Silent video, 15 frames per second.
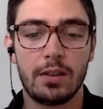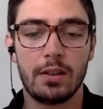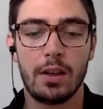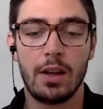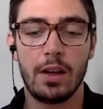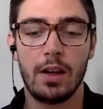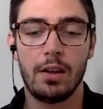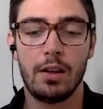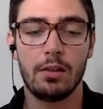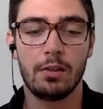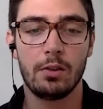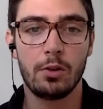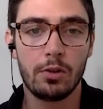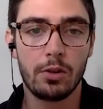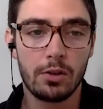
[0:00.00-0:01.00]
and
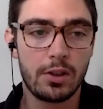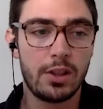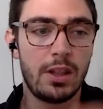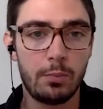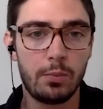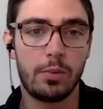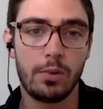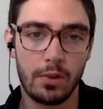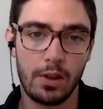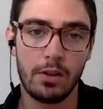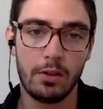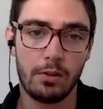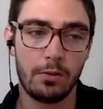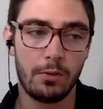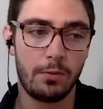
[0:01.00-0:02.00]
go deep in
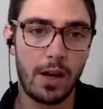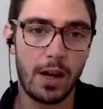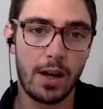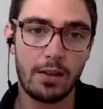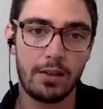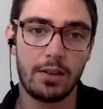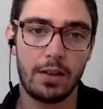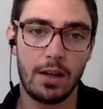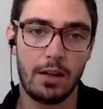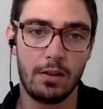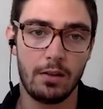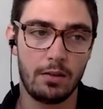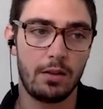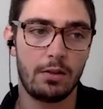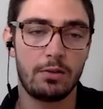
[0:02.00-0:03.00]
the files
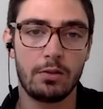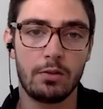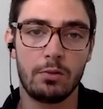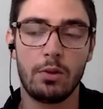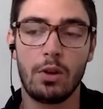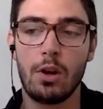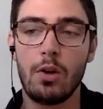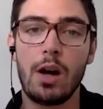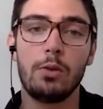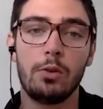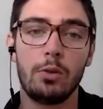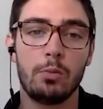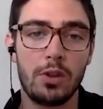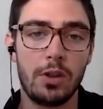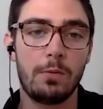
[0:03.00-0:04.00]
and know how to
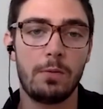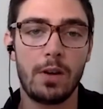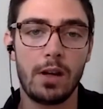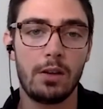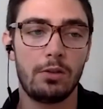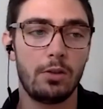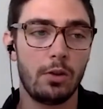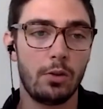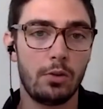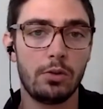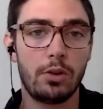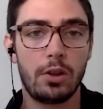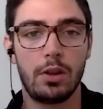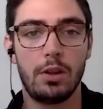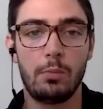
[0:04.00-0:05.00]
modify the hook
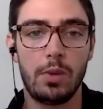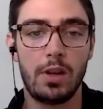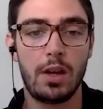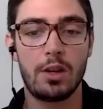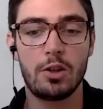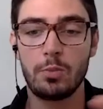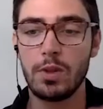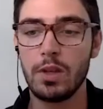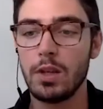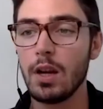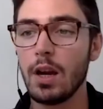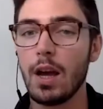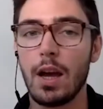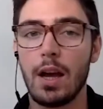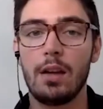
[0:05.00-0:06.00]
in PHP
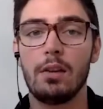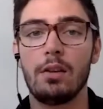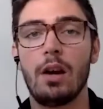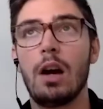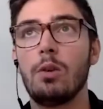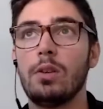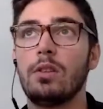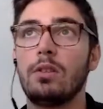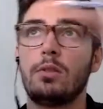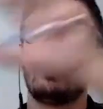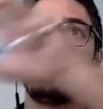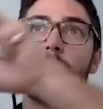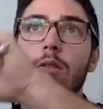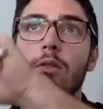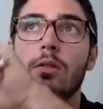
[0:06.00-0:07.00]
and how it's
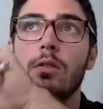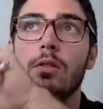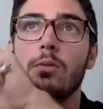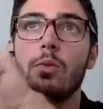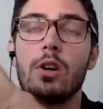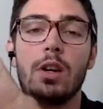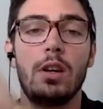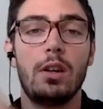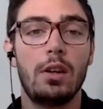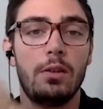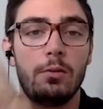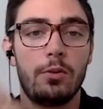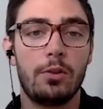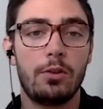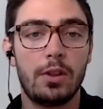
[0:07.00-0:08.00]
working in
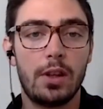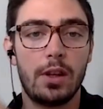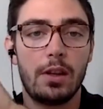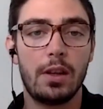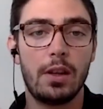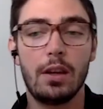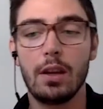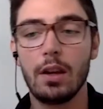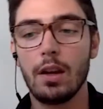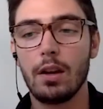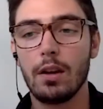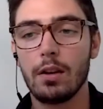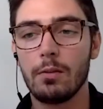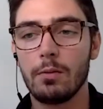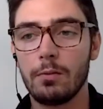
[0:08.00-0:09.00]
front end. And
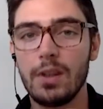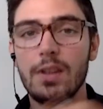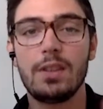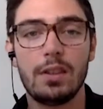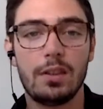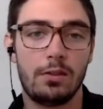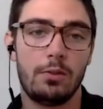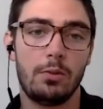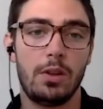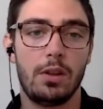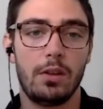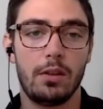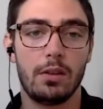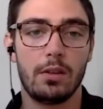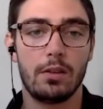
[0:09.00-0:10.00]
this is
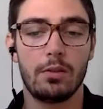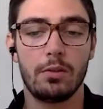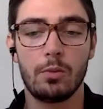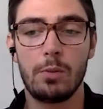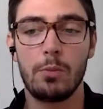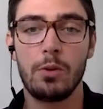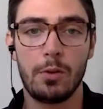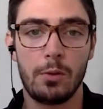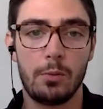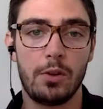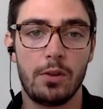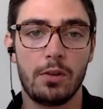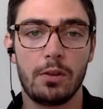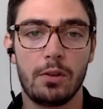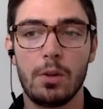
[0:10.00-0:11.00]
doing web
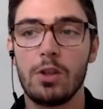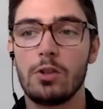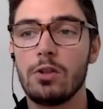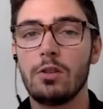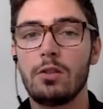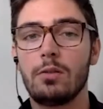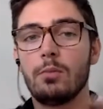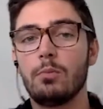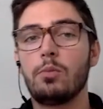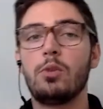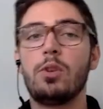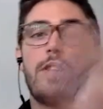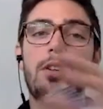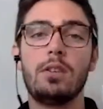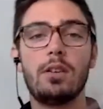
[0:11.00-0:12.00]
development. But just
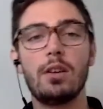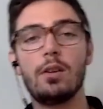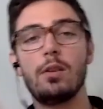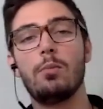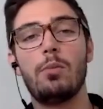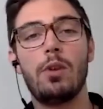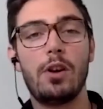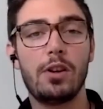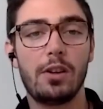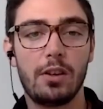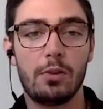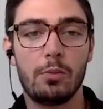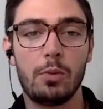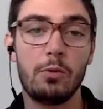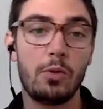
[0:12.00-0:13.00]
putting block
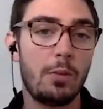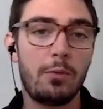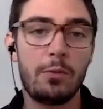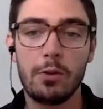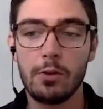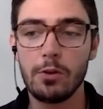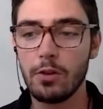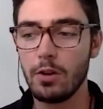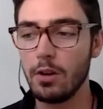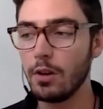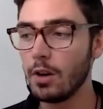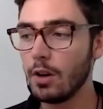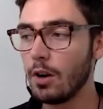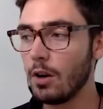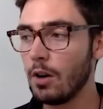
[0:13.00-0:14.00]
with Webflow
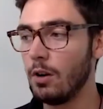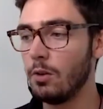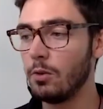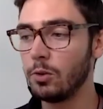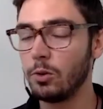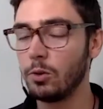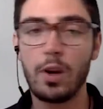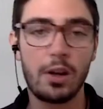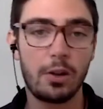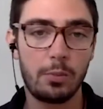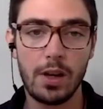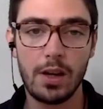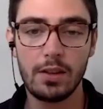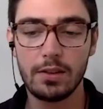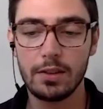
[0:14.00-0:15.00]
or Squarespace,